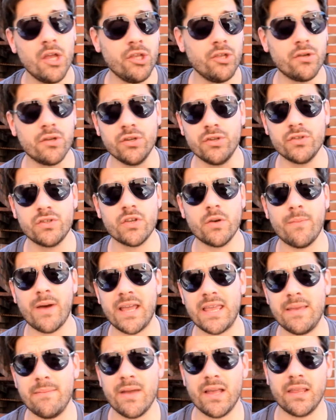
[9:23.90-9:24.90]
you can do so
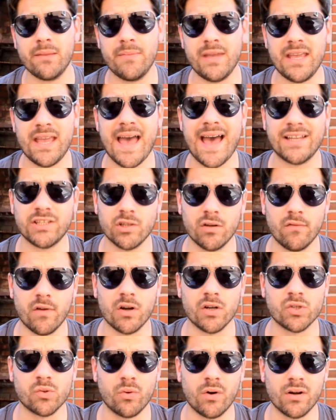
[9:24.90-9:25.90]
by emailing me at
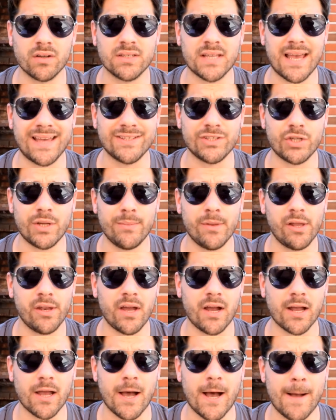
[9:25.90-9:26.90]

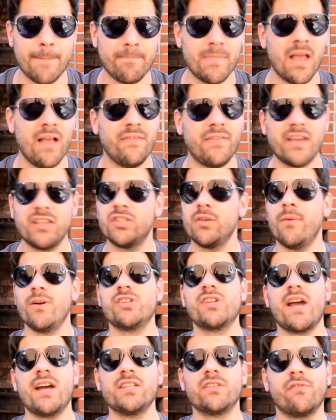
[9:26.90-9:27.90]
tovarishworks@gmail.com. Thanks so
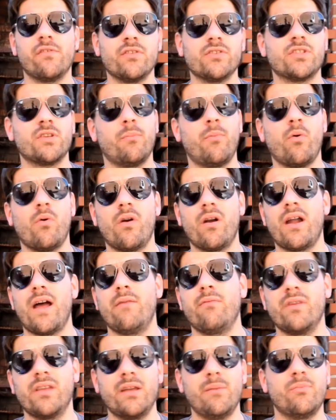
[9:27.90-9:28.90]
much, guys, for the support. I
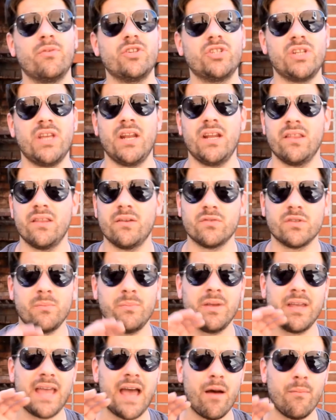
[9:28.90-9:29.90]
really appreciate it. There was a
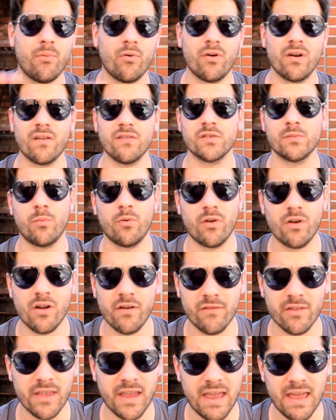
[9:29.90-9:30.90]
big outpouring of support
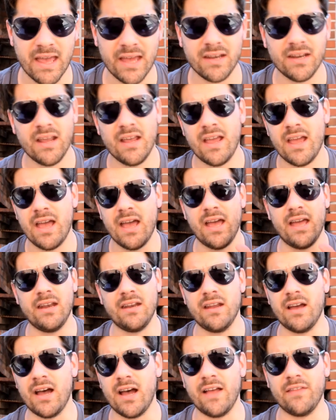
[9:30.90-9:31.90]
over the hand,
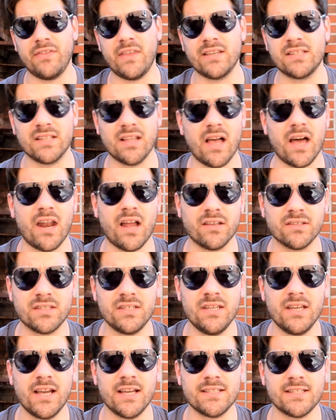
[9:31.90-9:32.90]
and thanks a lot. I'll
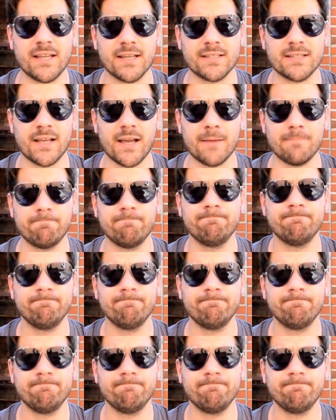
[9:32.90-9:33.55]
see you guys next time.